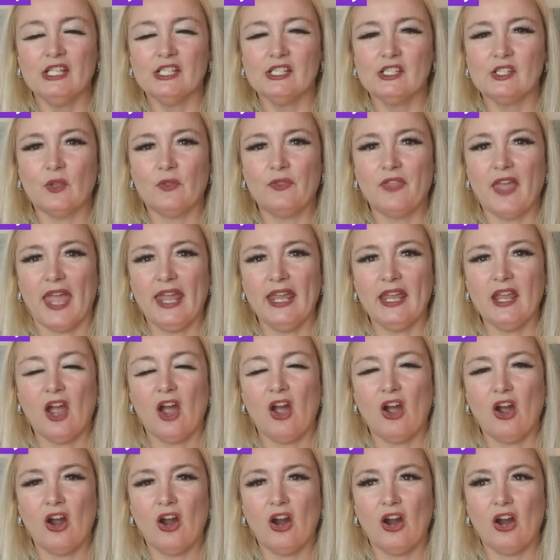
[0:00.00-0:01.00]
So they
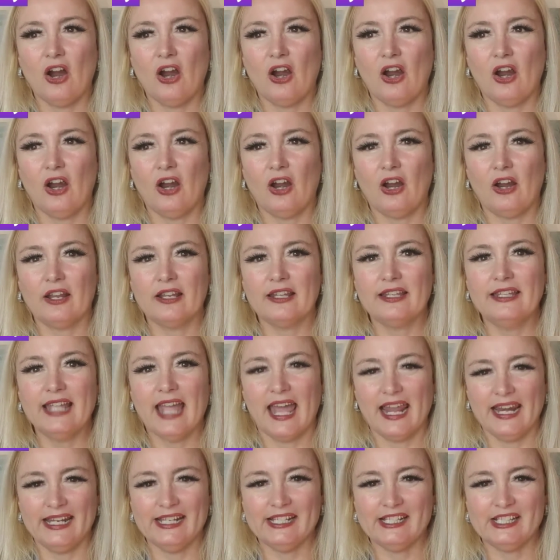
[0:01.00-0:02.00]
are
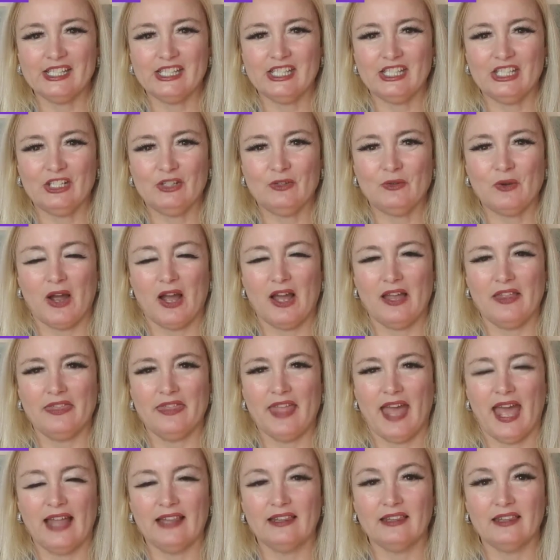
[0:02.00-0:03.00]
getting to you
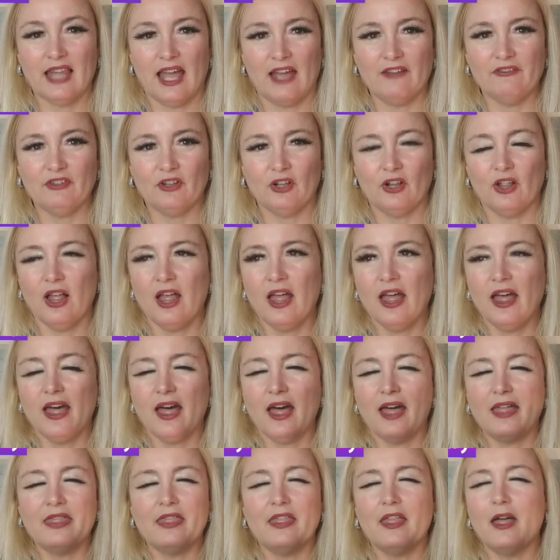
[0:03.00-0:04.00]
on that level.
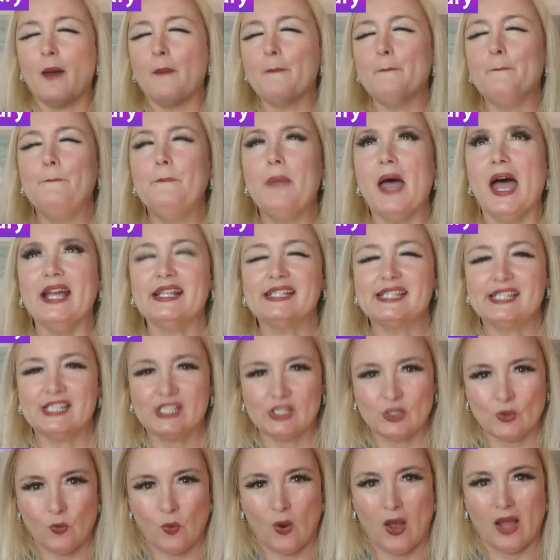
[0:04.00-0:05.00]

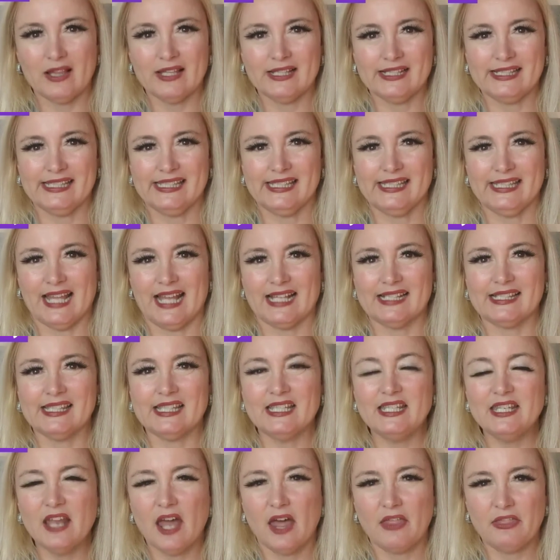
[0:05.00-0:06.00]
Best quality, that's
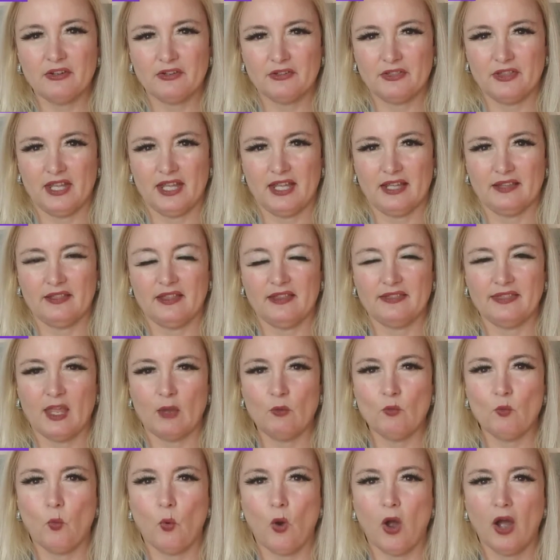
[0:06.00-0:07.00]
another thing that
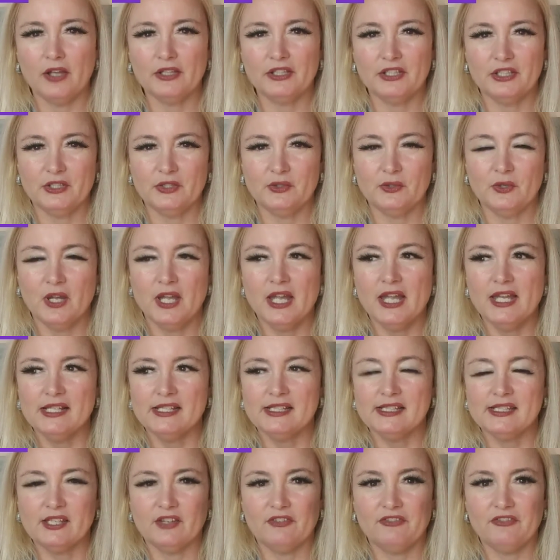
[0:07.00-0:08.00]
they want you
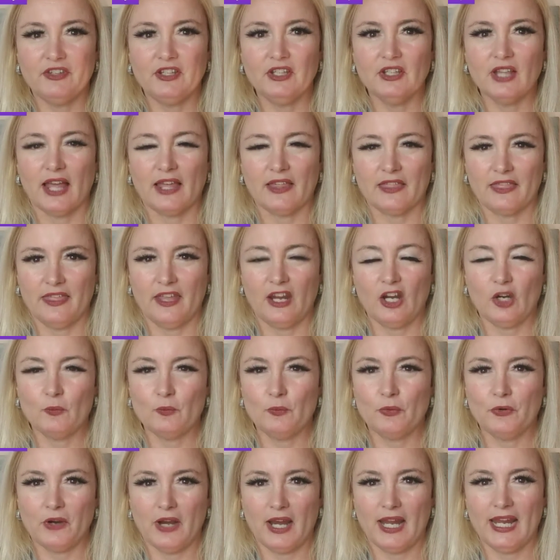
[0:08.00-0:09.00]
to feel like their
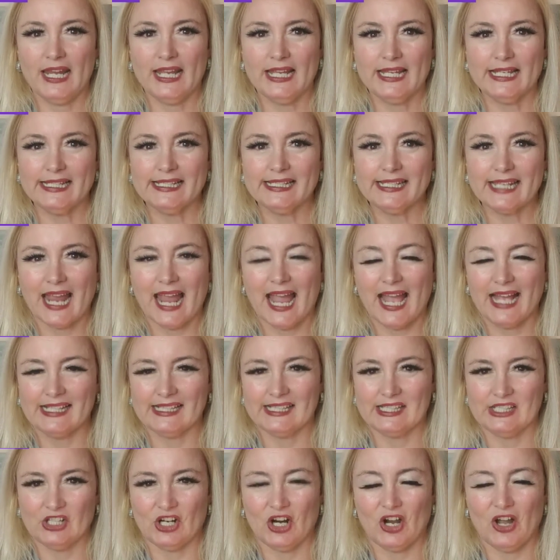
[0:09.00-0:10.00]
brand
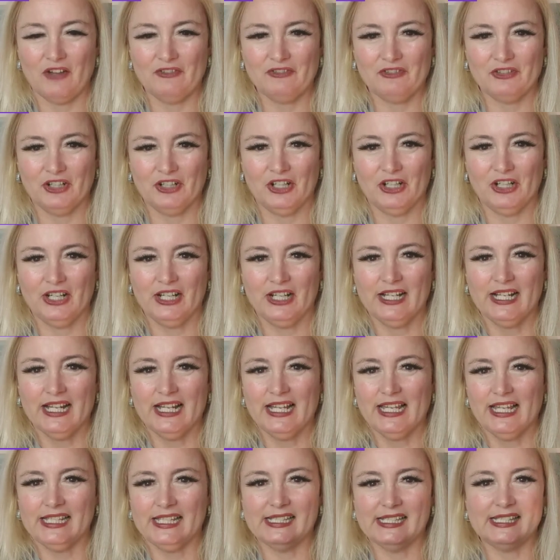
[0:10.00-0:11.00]
has to offer,
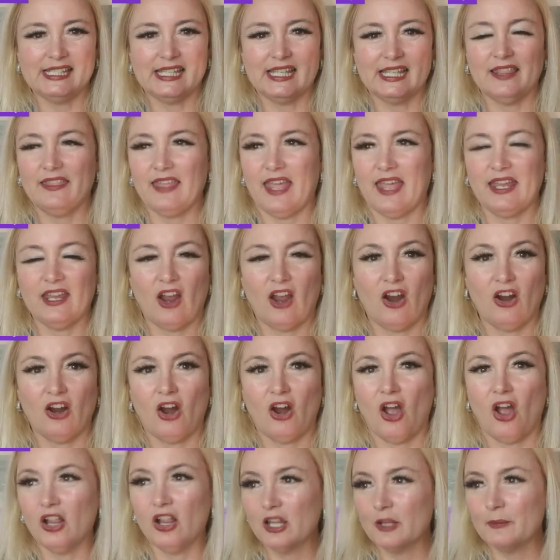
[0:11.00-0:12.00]
is they
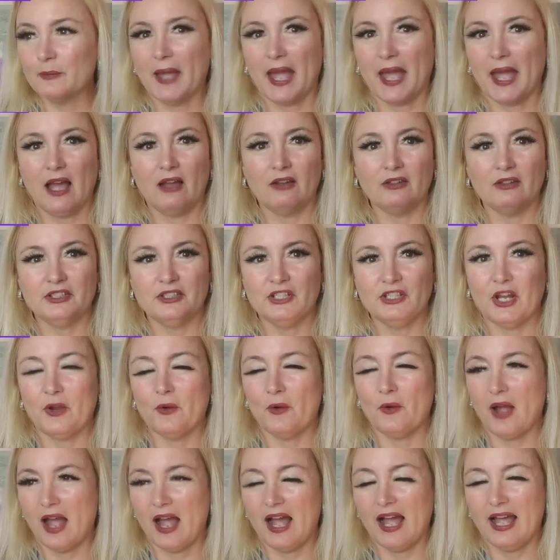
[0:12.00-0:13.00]
are all about,
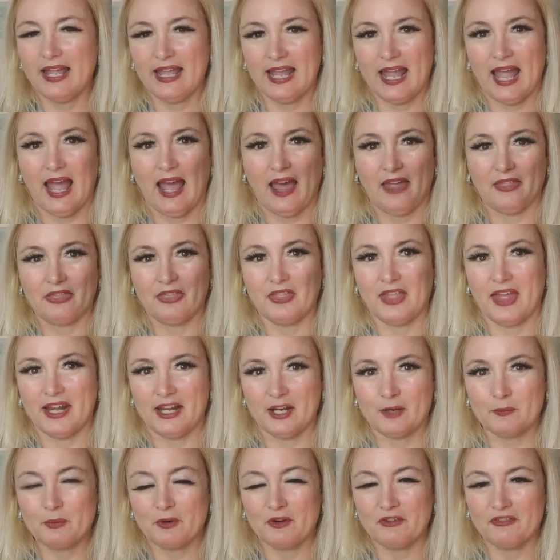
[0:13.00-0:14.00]
high
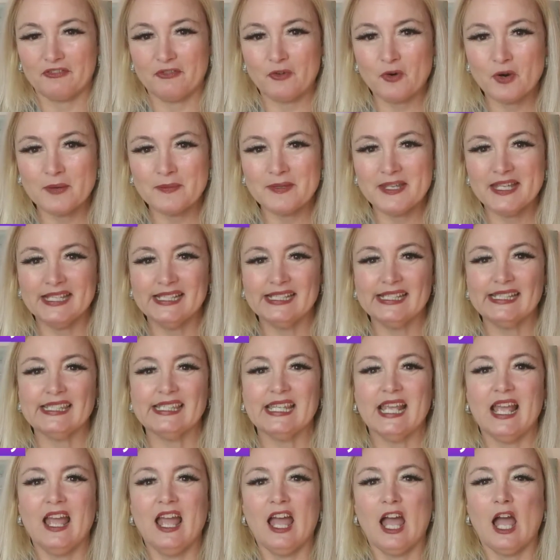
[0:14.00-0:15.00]
athletic
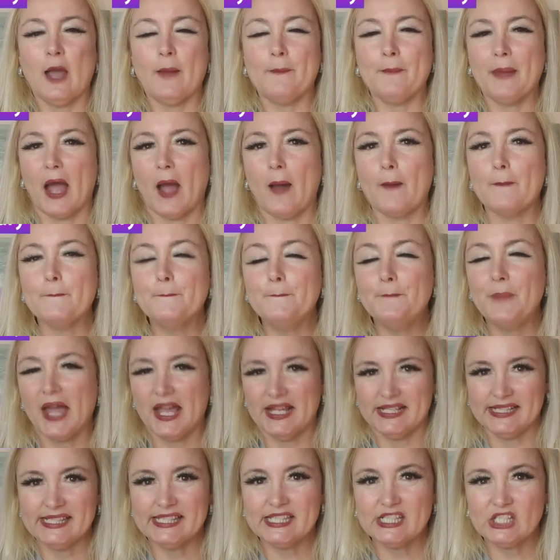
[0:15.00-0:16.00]
performance, about
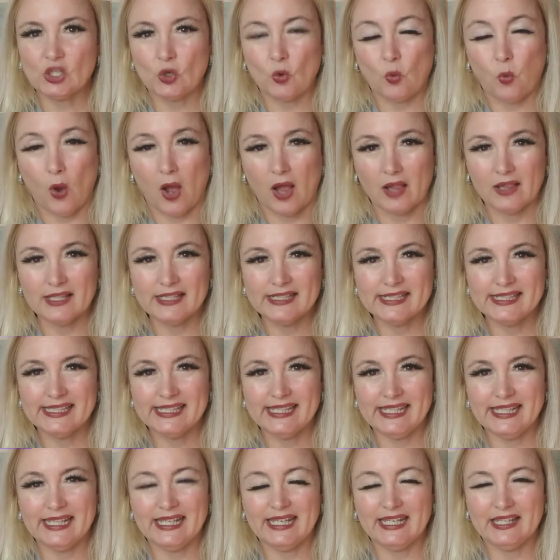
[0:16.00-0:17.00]
best
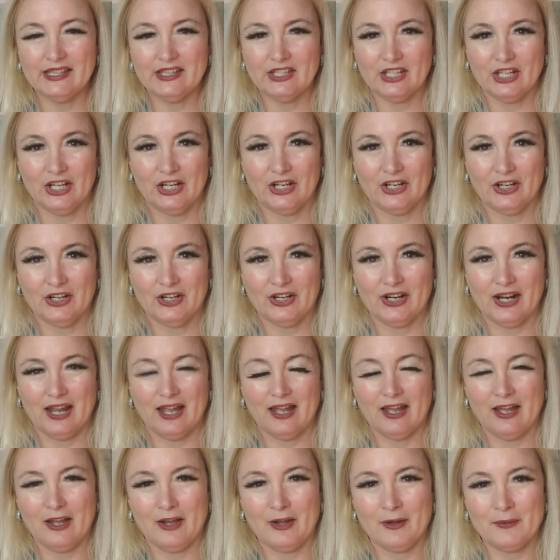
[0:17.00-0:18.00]
quality in their
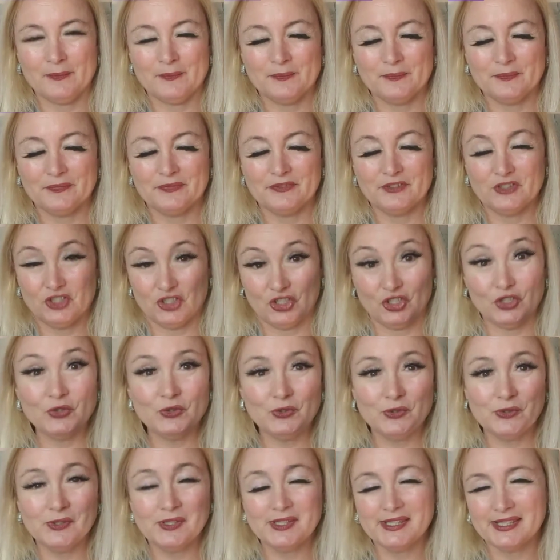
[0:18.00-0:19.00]

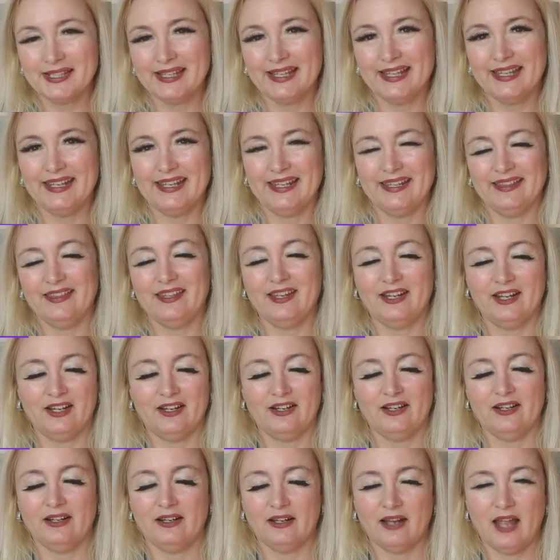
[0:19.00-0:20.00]
shoes and in
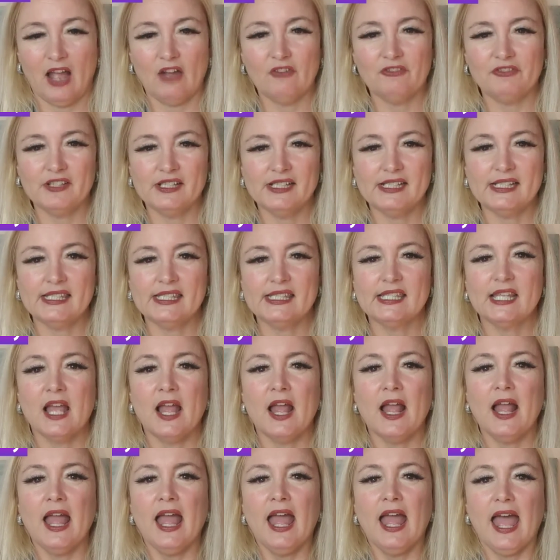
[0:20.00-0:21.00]
their outfits.
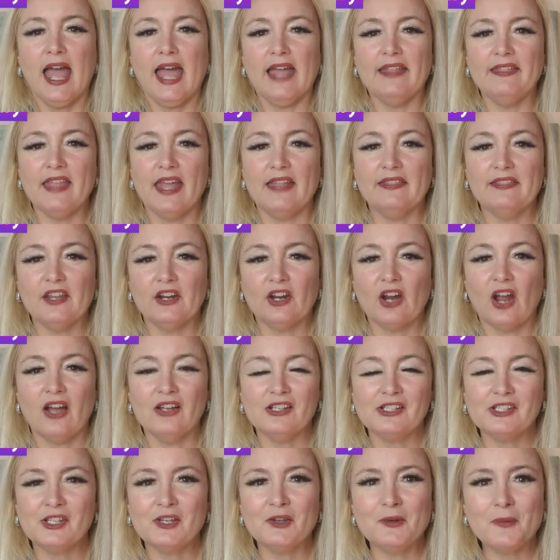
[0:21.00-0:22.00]
And then they're
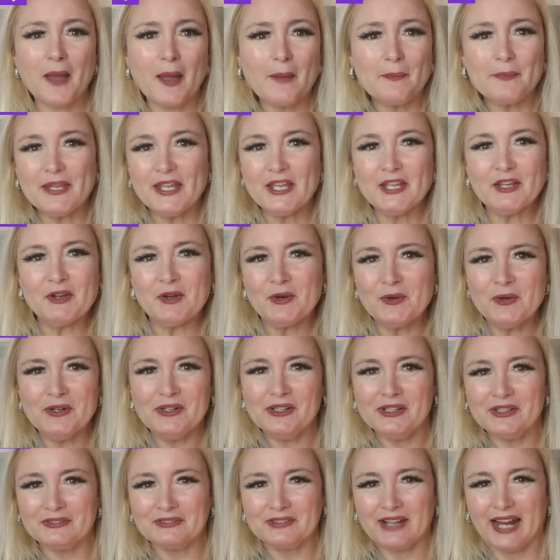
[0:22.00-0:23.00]
also about being
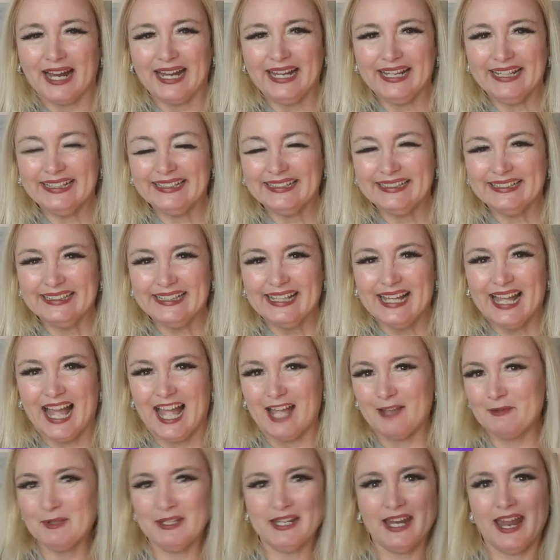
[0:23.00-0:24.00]
cool, right?
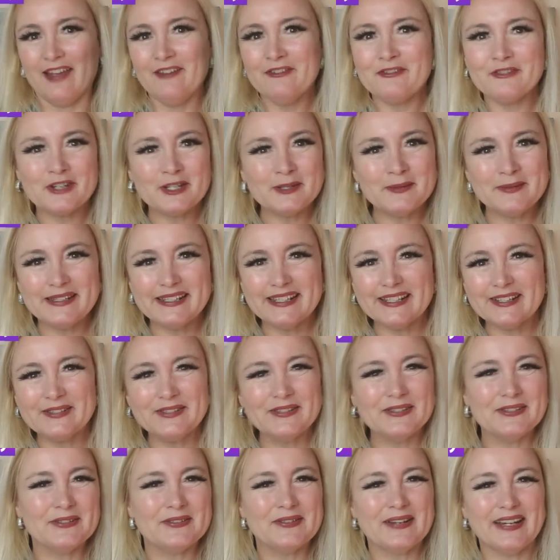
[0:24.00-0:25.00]
I mean, everybody
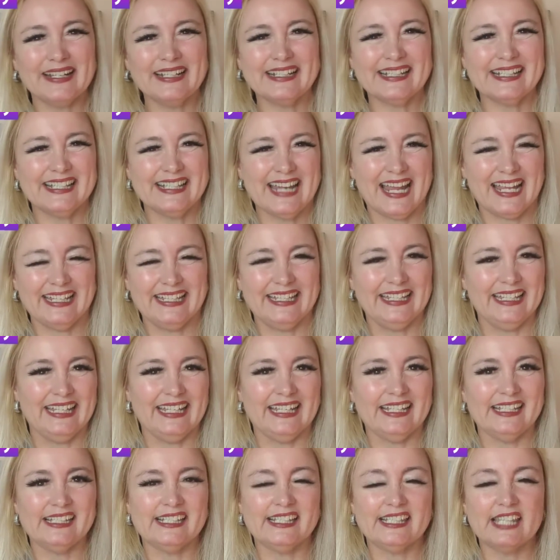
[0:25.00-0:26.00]
cool wears
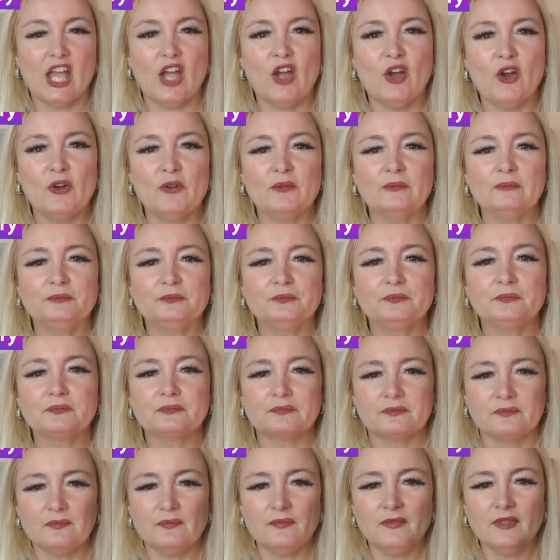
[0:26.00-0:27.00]
Nike. So
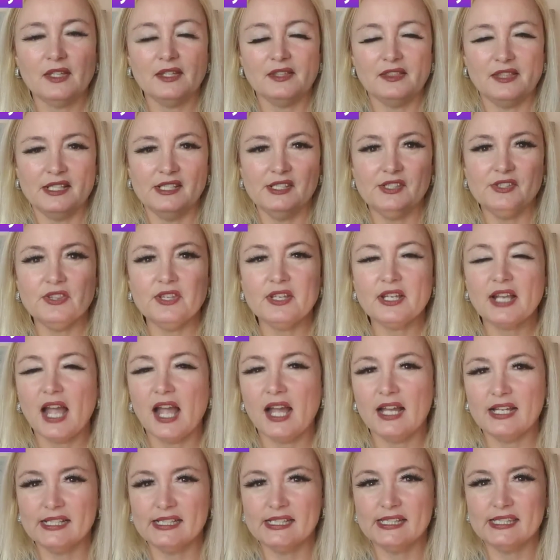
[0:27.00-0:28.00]
these are the
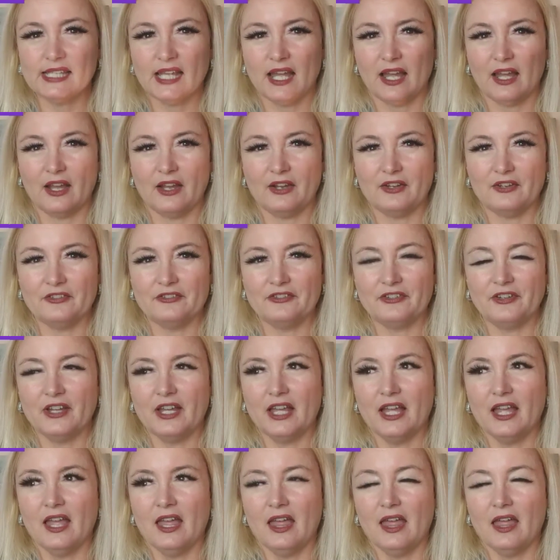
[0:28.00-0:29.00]
kinds
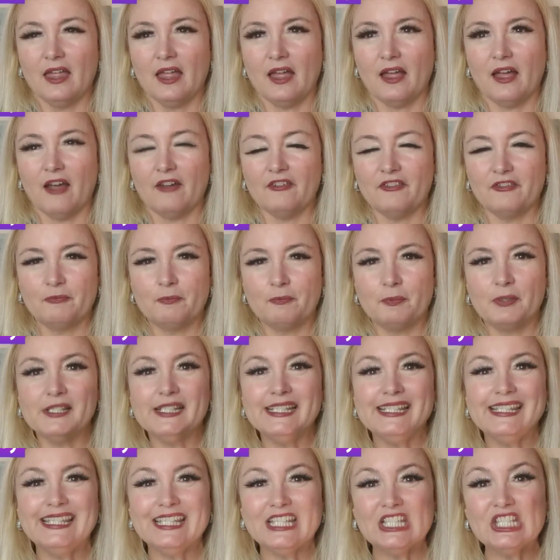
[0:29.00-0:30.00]
of
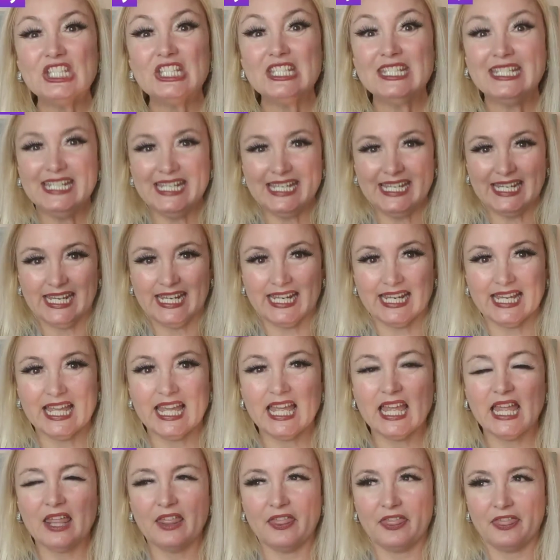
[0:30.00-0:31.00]

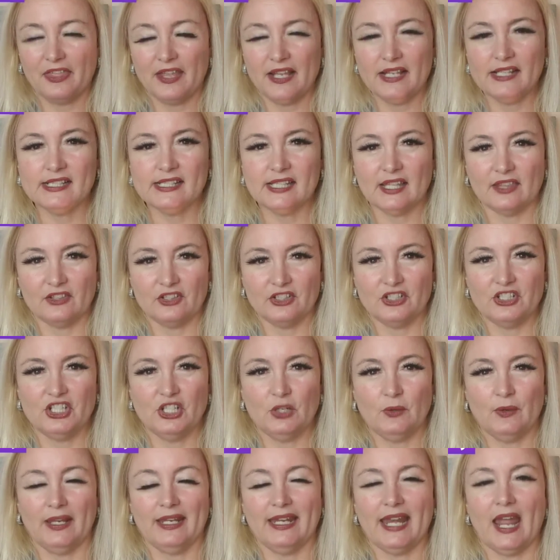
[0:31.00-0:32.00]
positioning things that they're
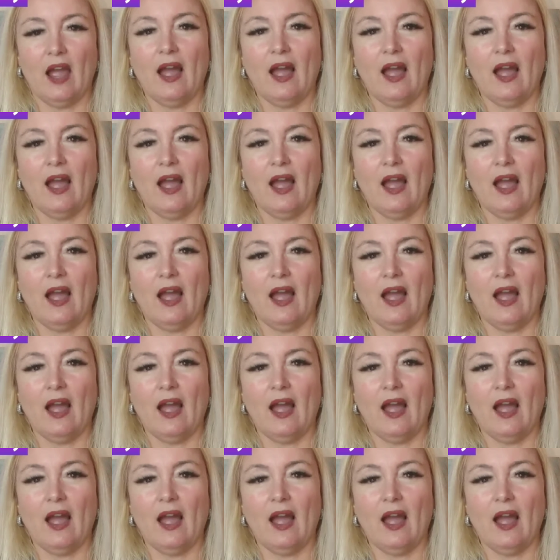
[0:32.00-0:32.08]
doing.